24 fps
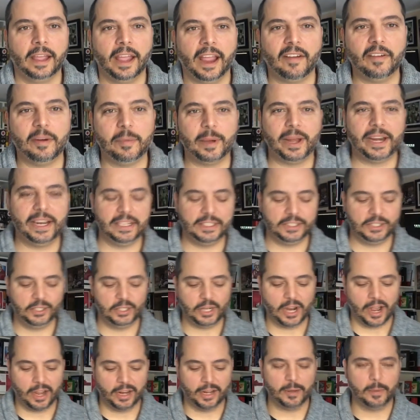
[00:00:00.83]
Hey everybody, it's
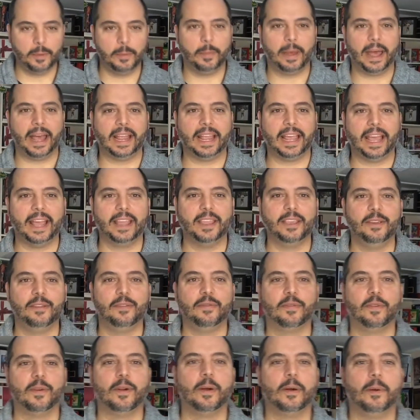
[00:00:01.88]
John coming back at you
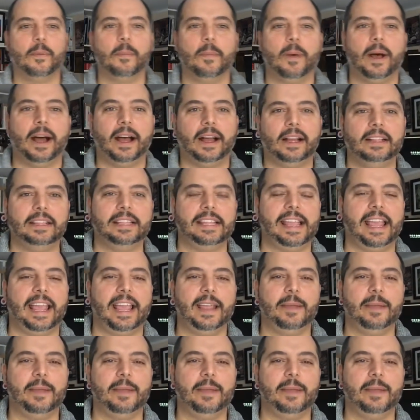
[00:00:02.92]
from the